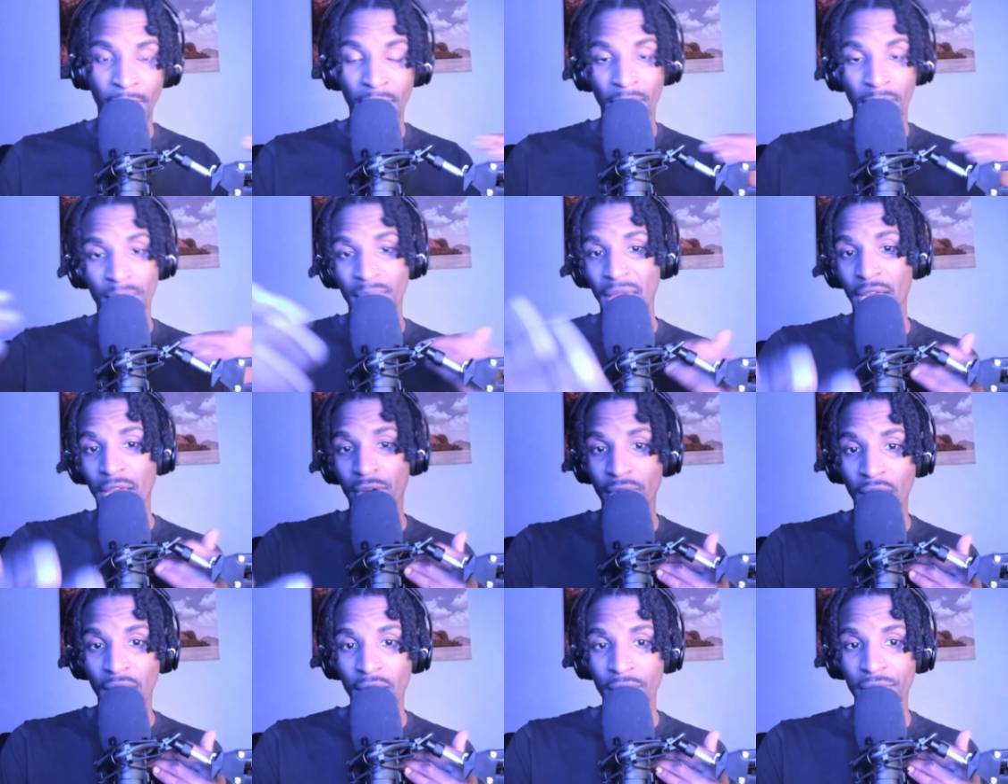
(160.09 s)

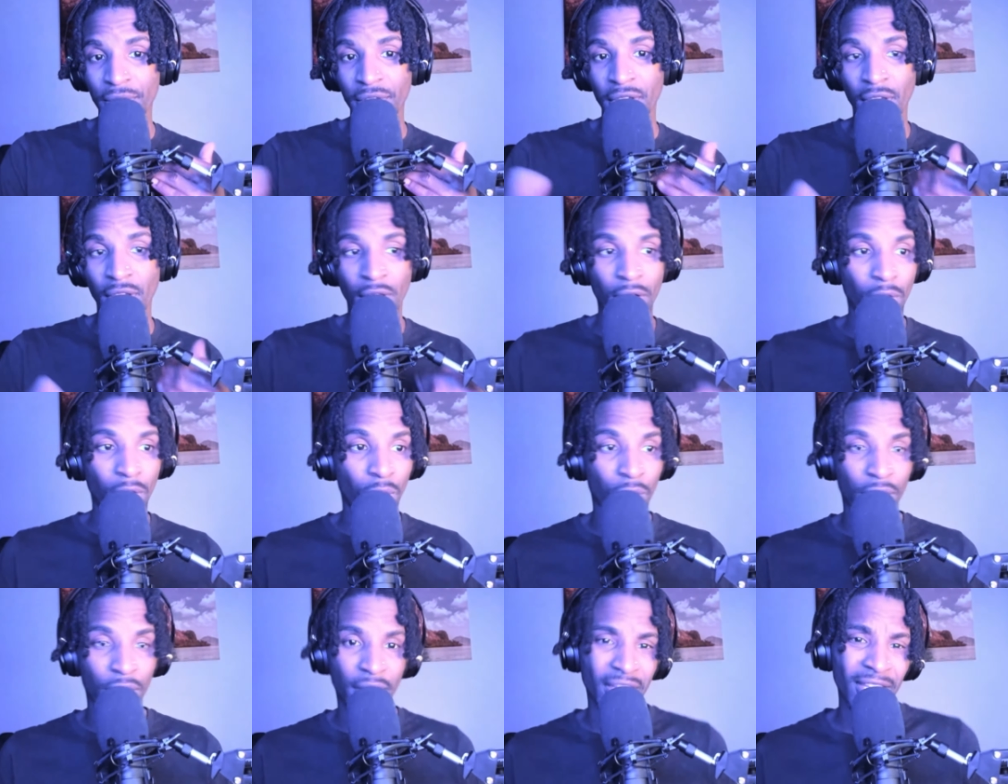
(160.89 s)
background or
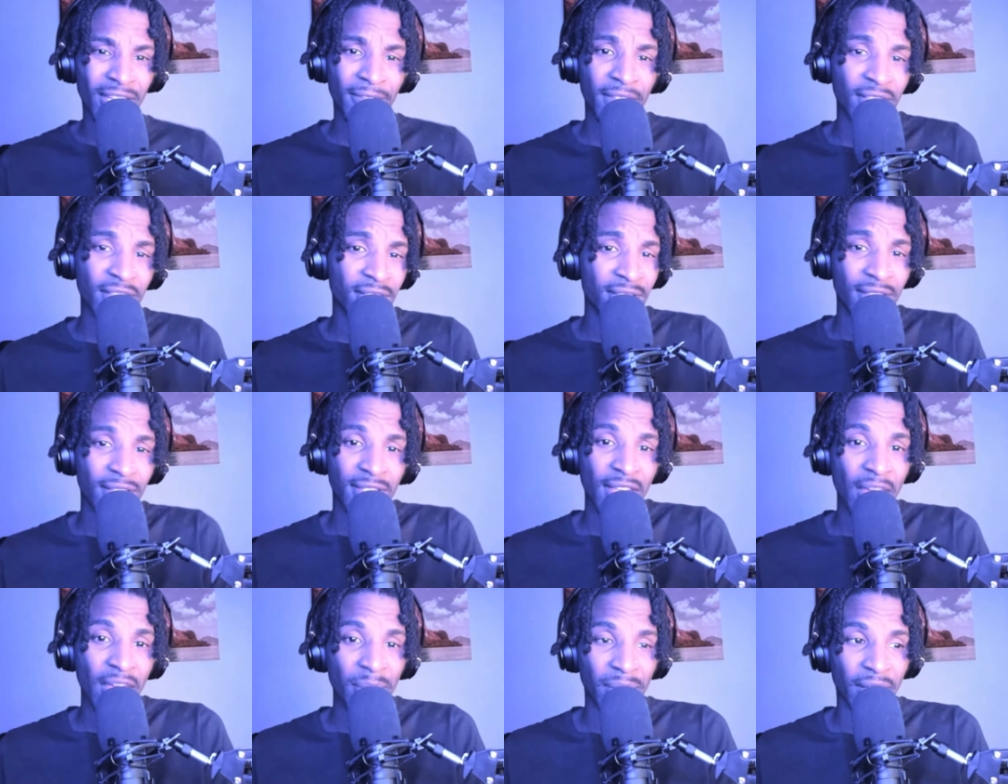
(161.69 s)
even just a
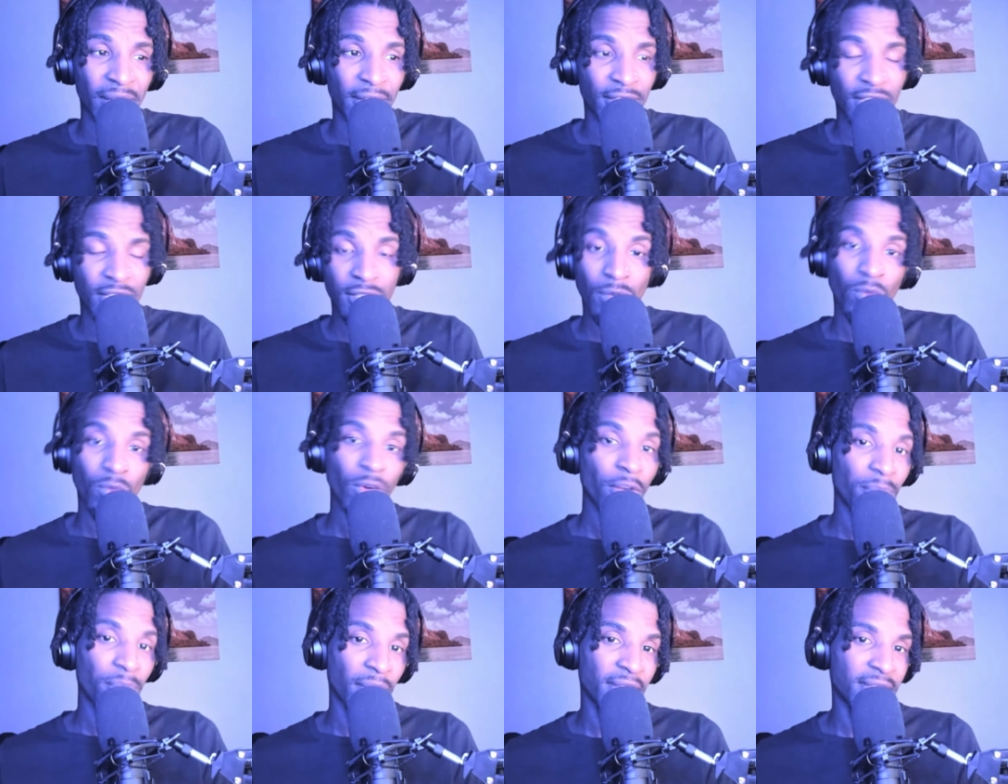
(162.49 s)
template, just a
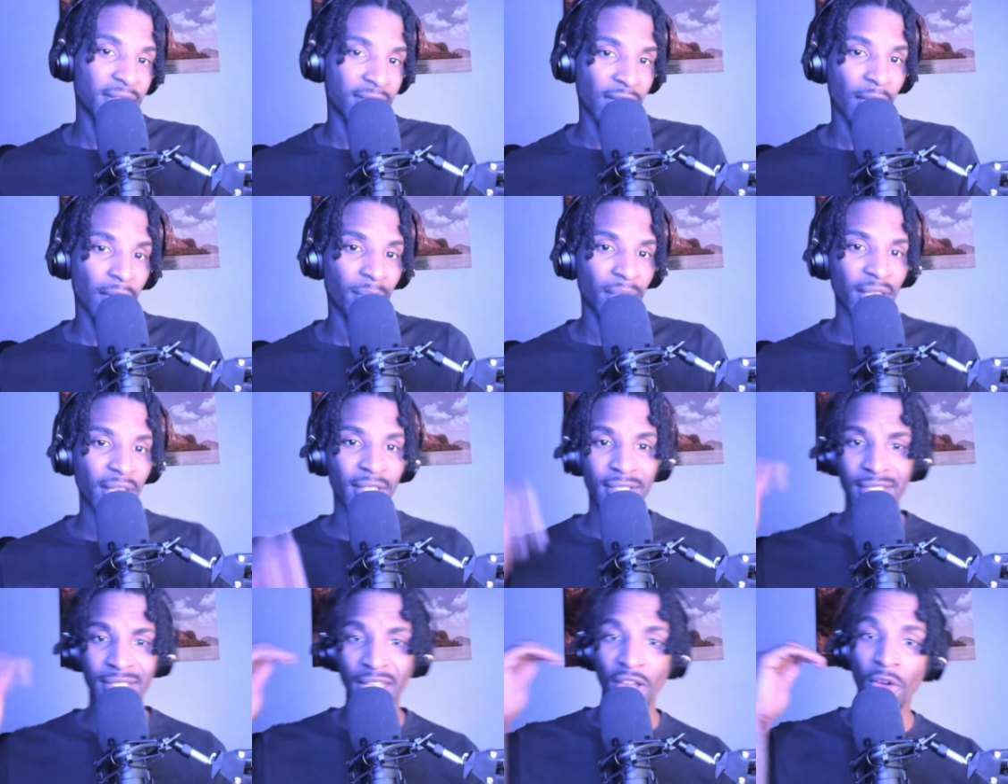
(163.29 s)
WordPress template,
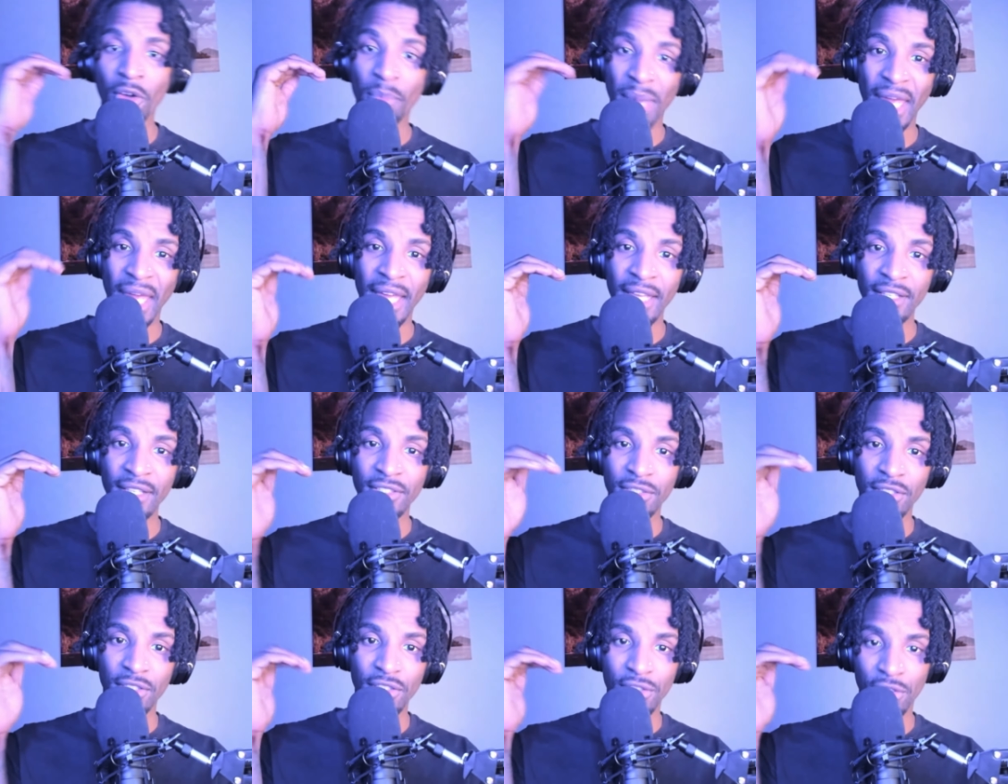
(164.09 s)
single page,
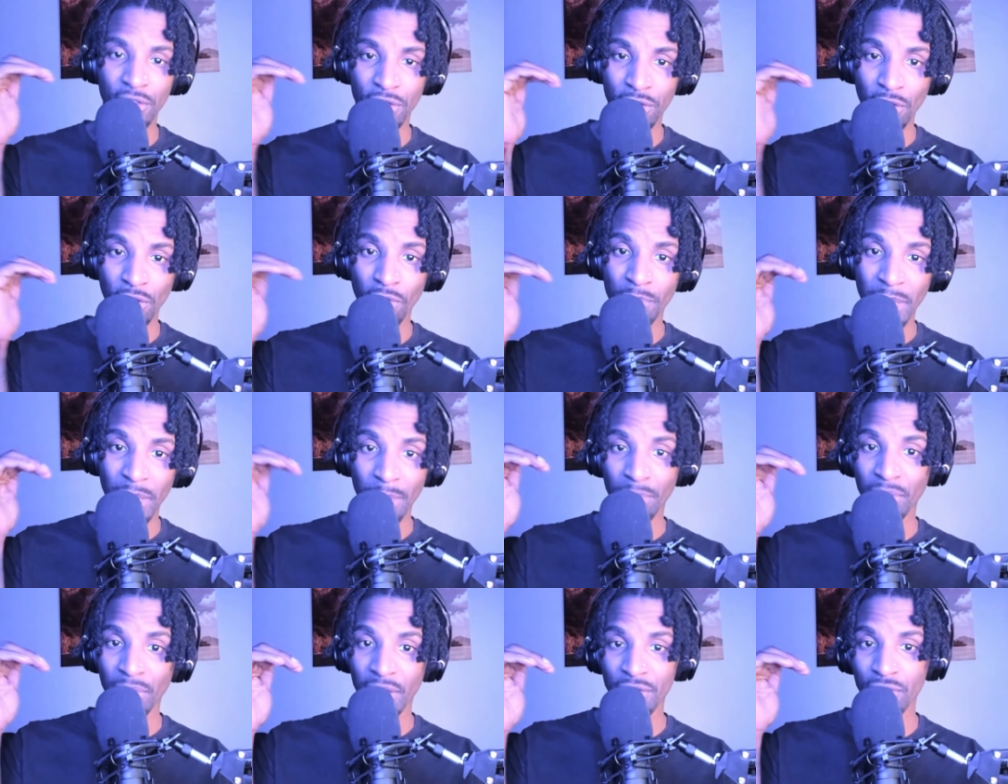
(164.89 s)
just show people
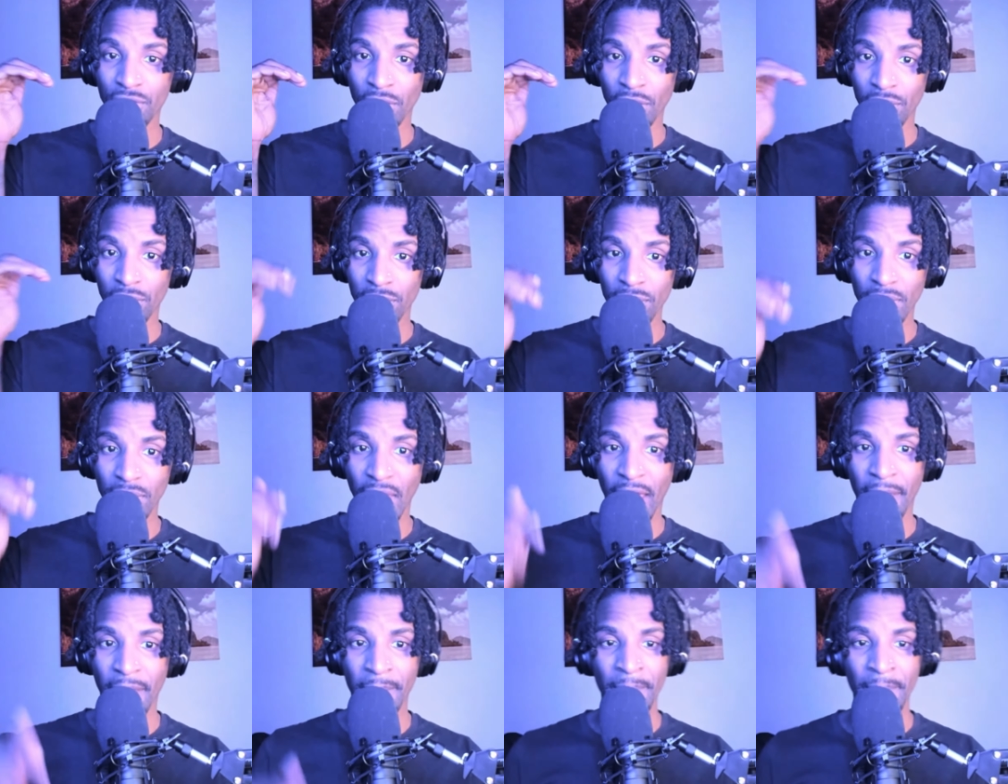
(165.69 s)
that you can do that.